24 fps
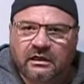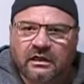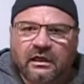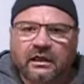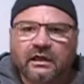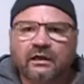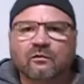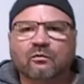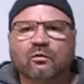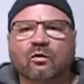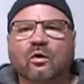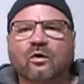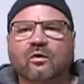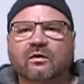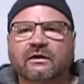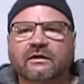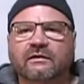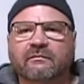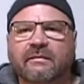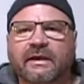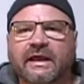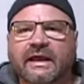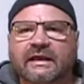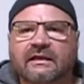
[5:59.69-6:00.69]
And
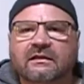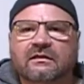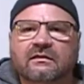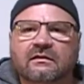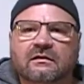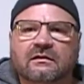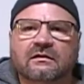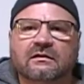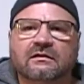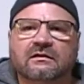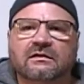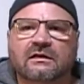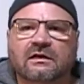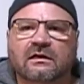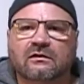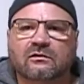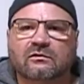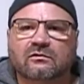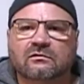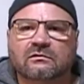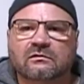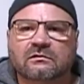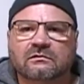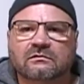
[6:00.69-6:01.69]
rolling back the
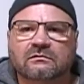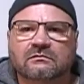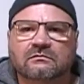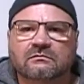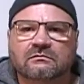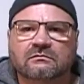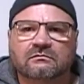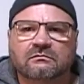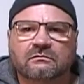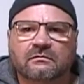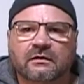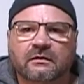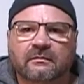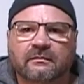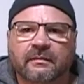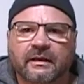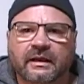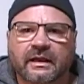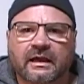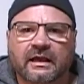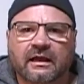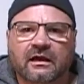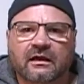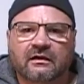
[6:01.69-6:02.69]
tone
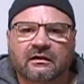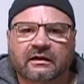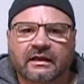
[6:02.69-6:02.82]
about